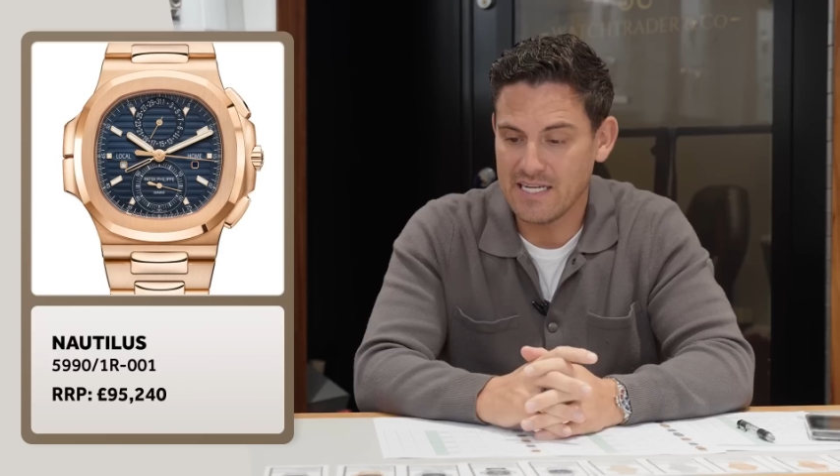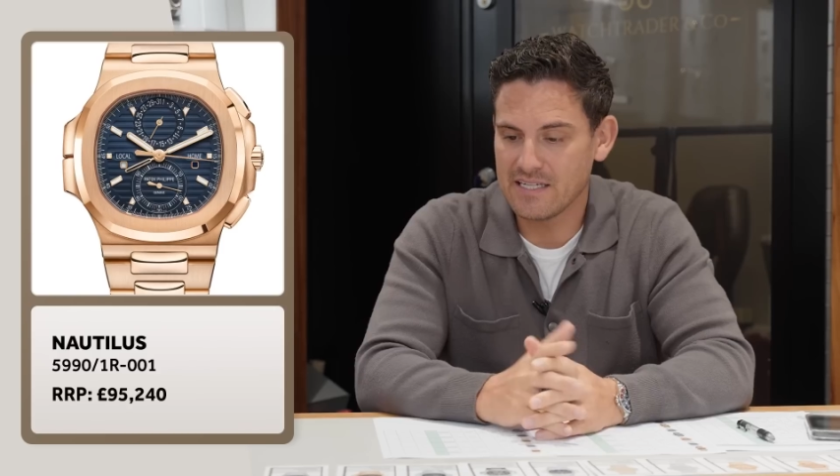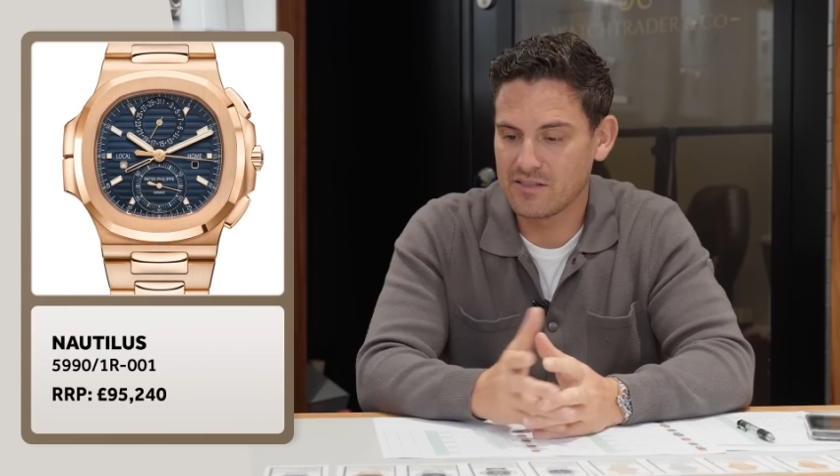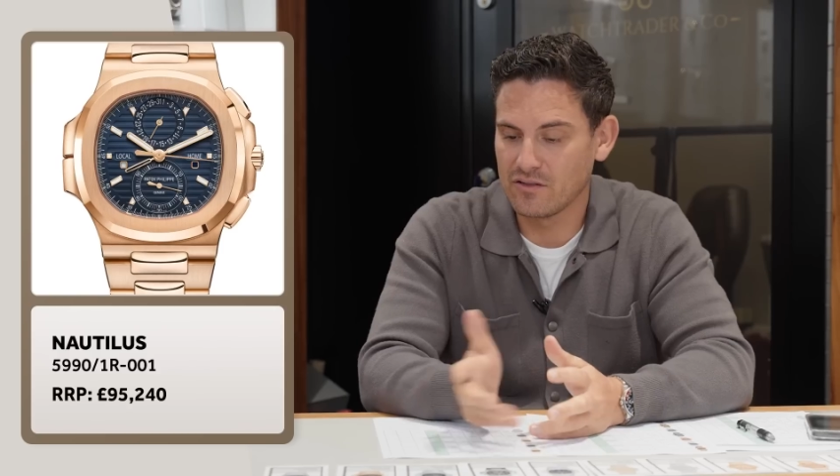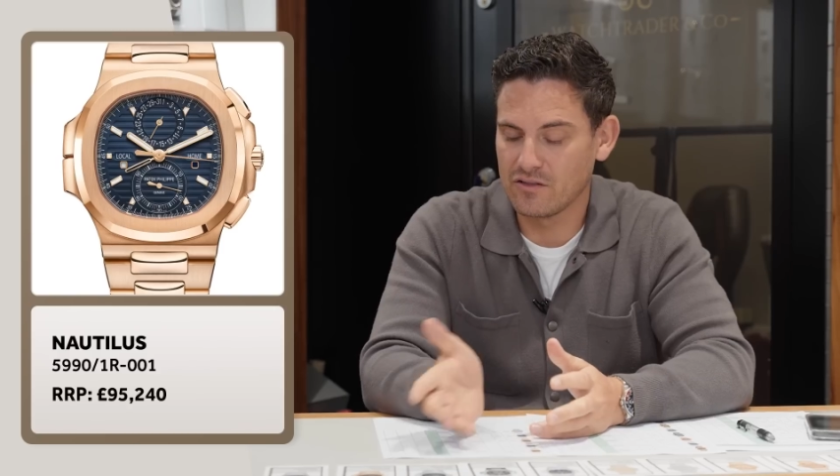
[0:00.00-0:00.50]

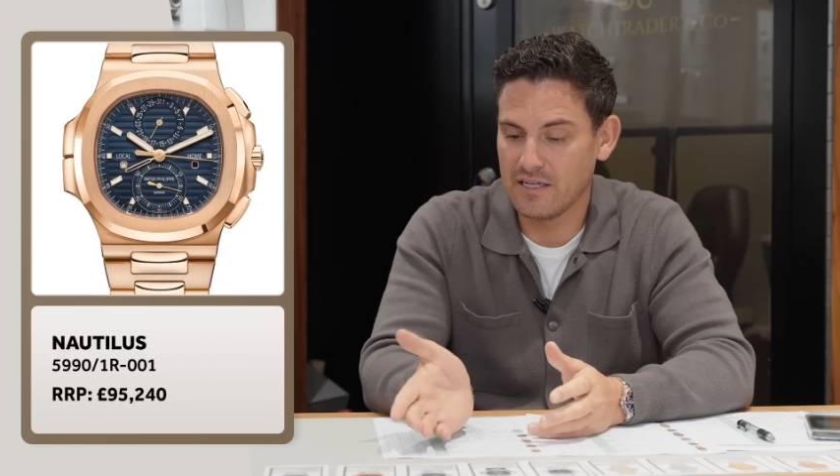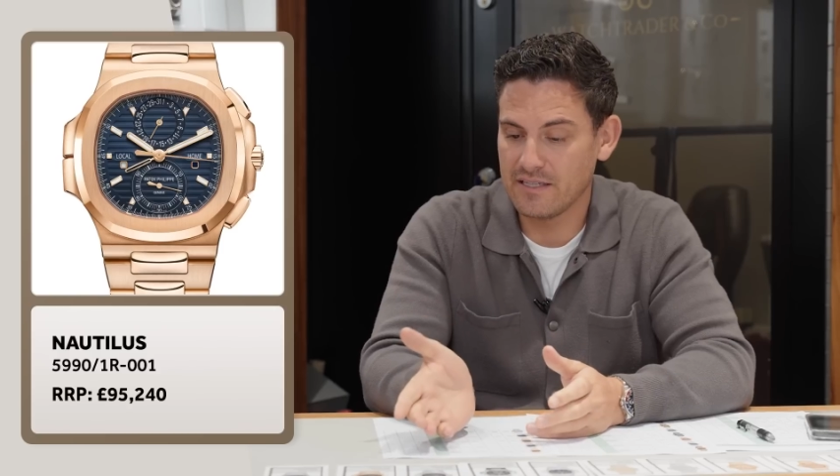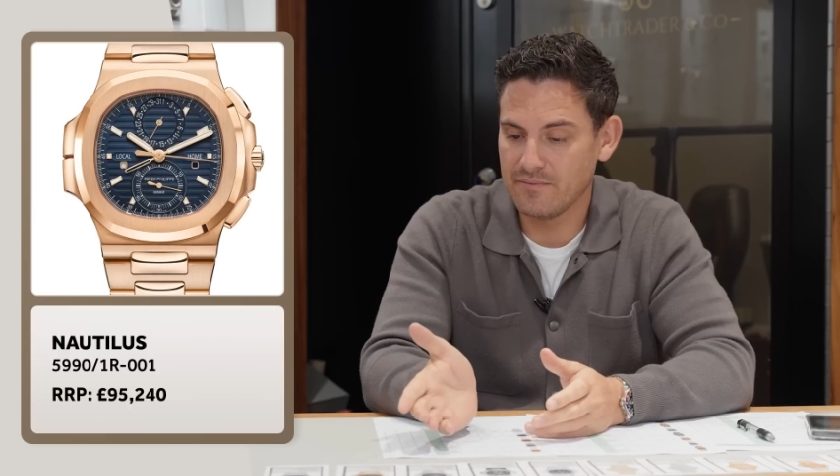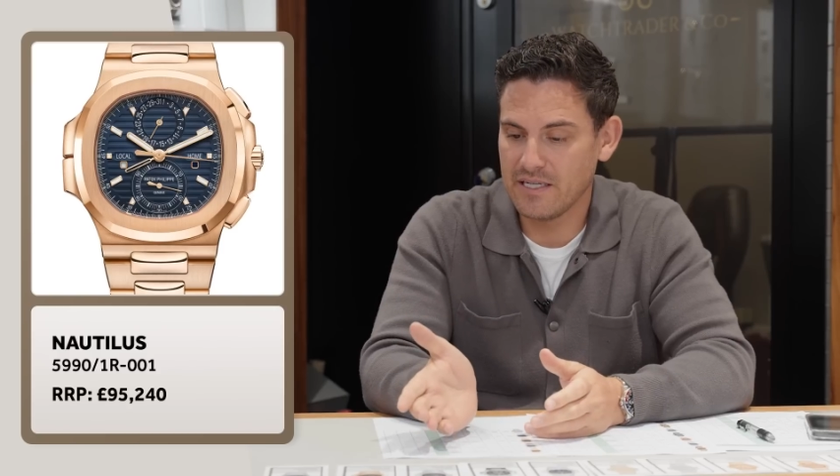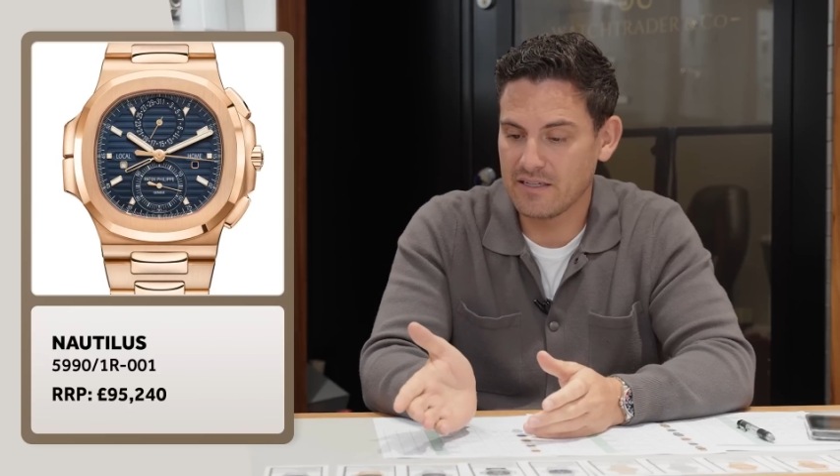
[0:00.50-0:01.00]
Yeah, so
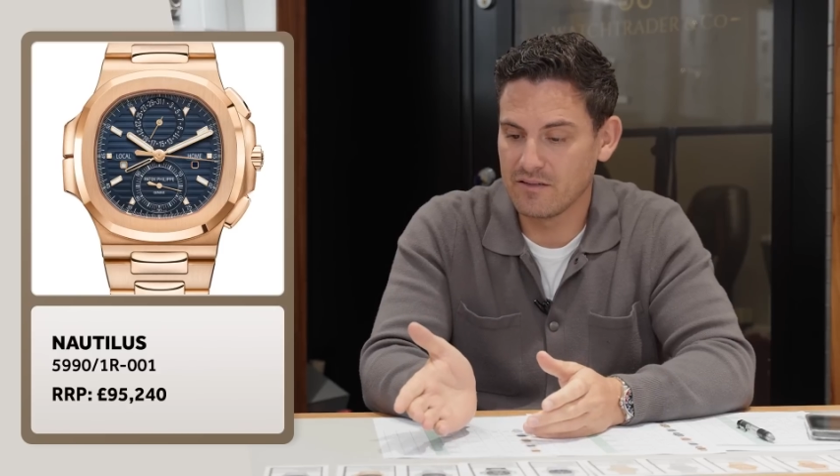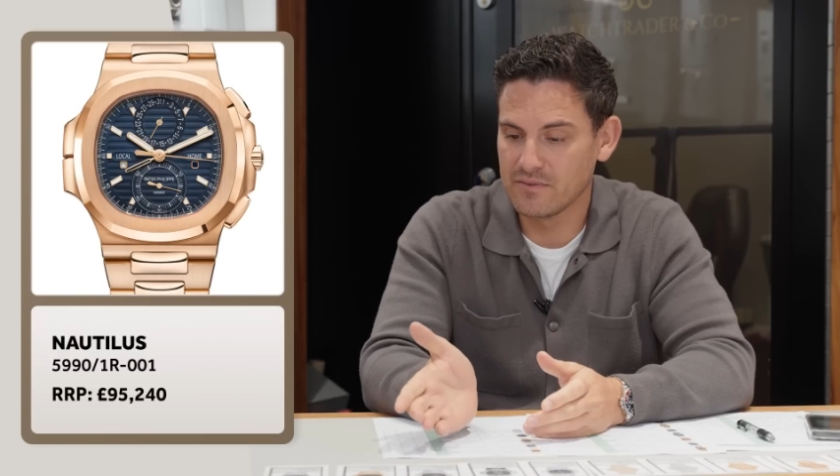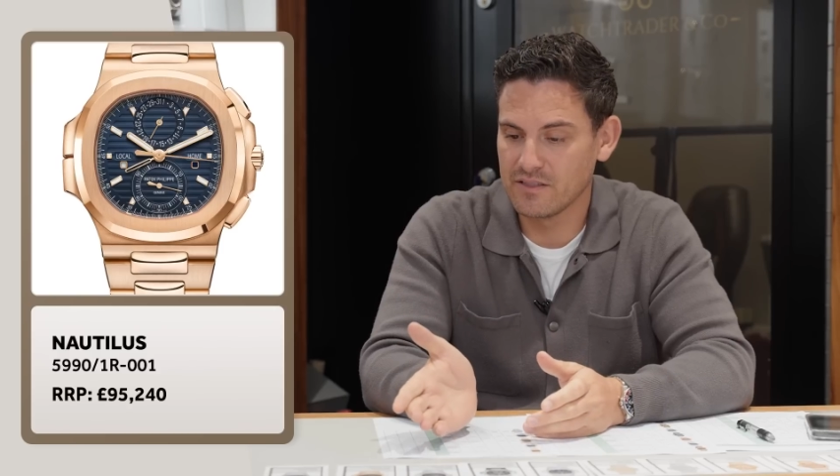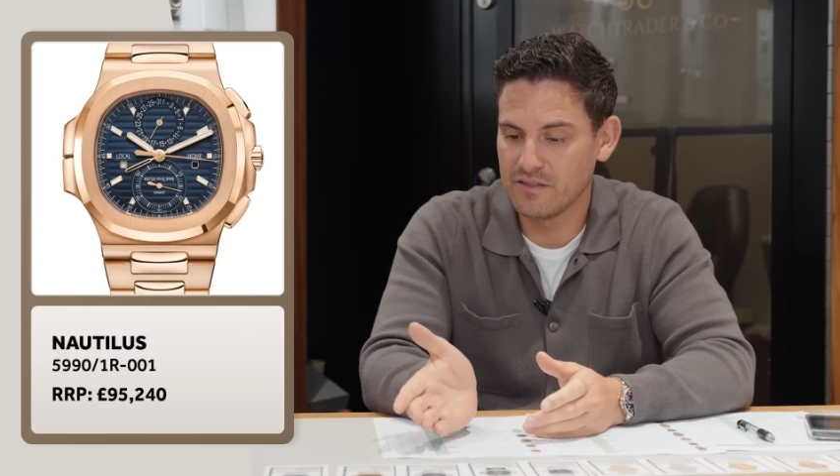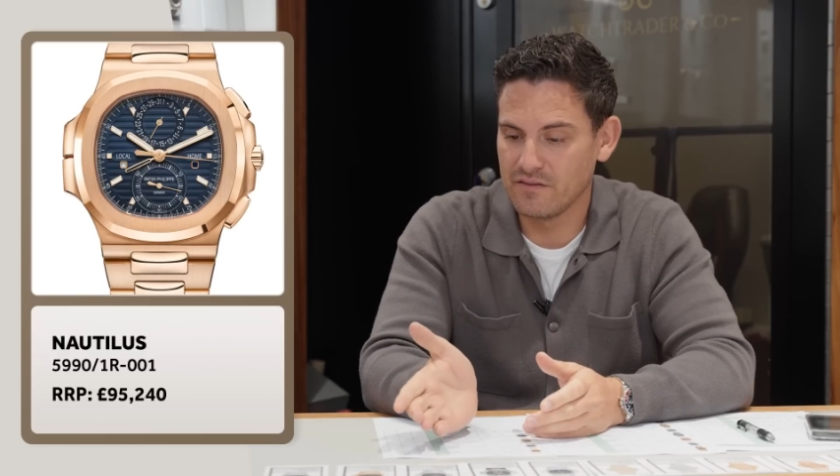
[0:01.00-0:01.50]
at the minute it
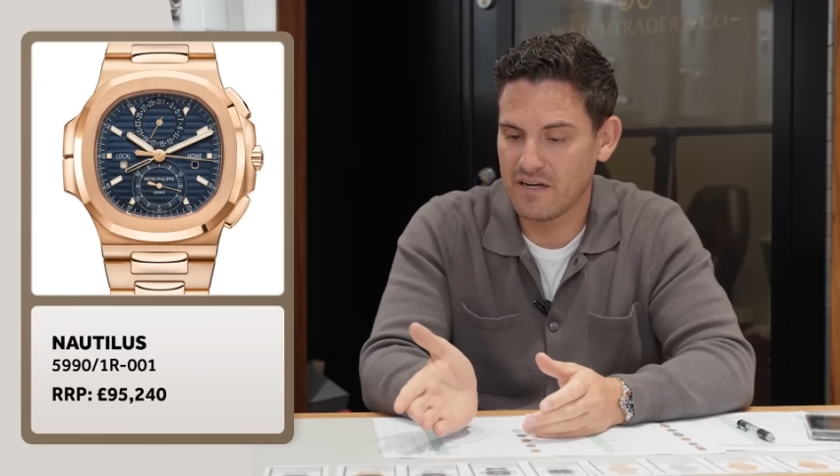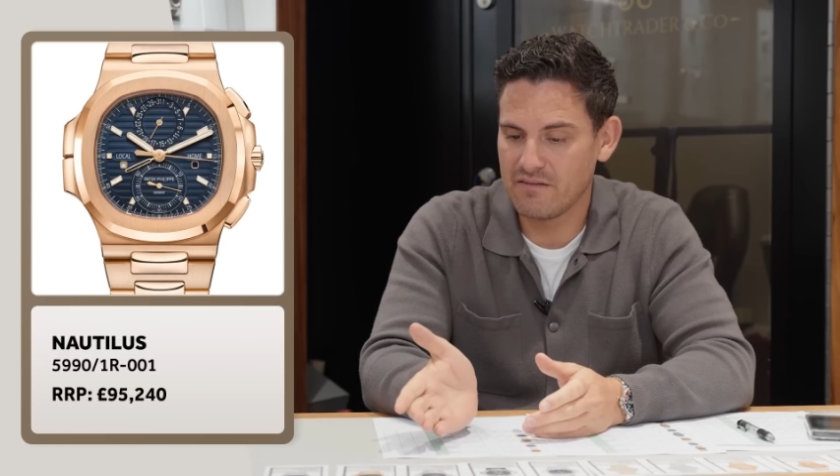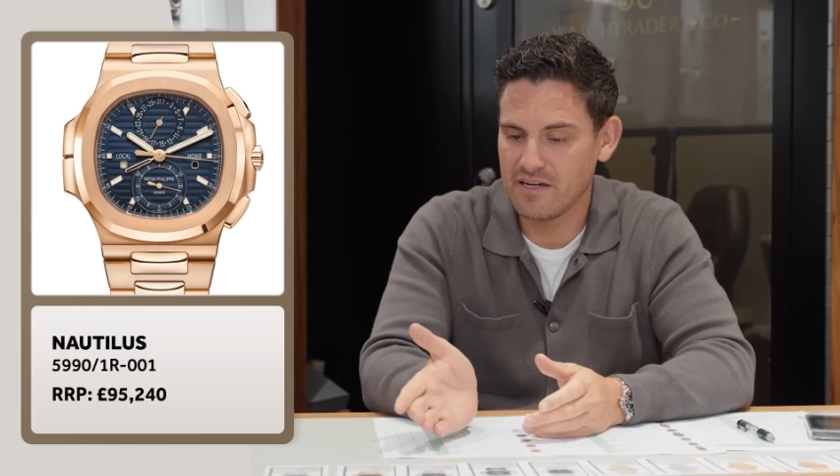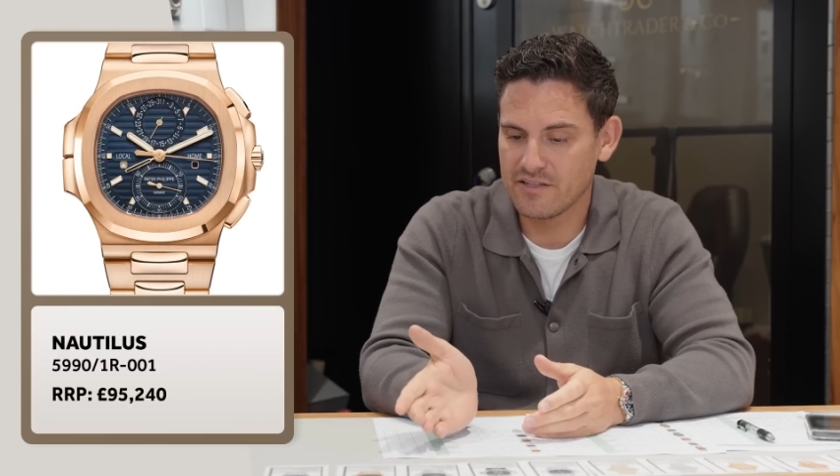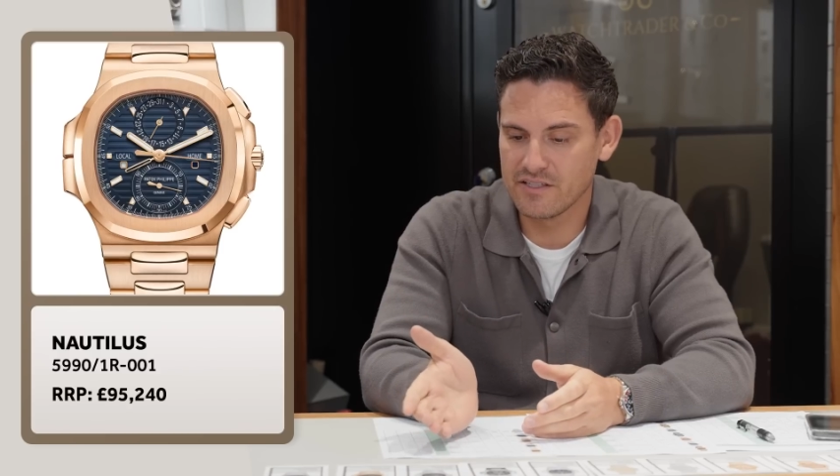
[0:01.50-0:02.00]
comes in two
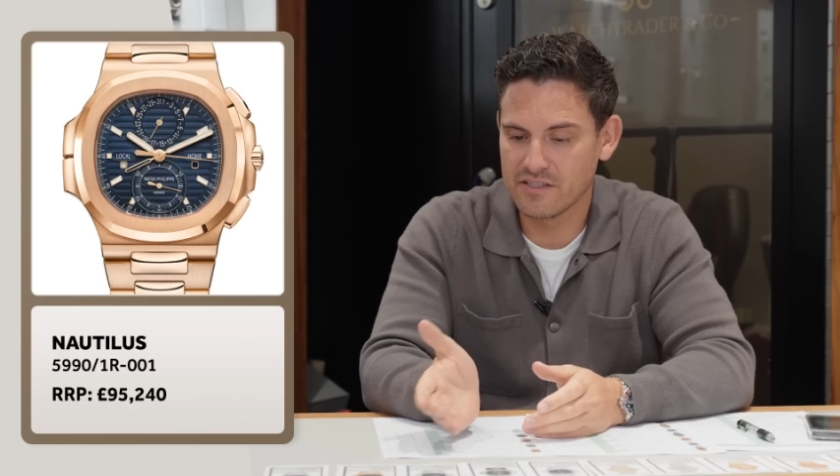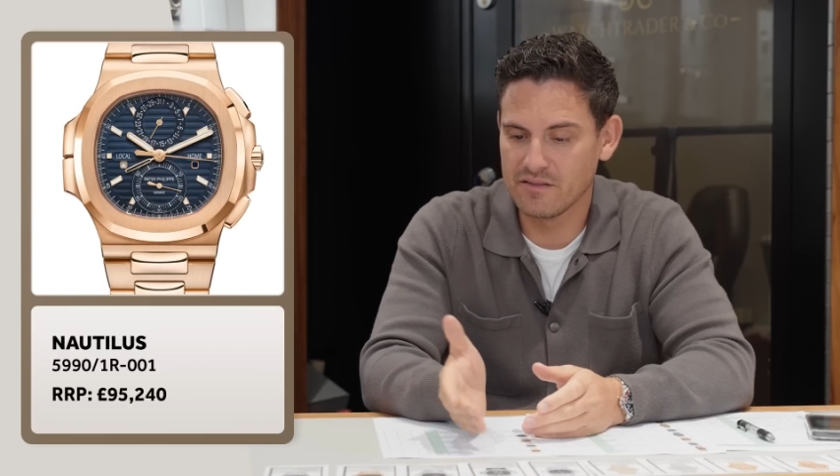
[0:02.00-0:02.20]
variations.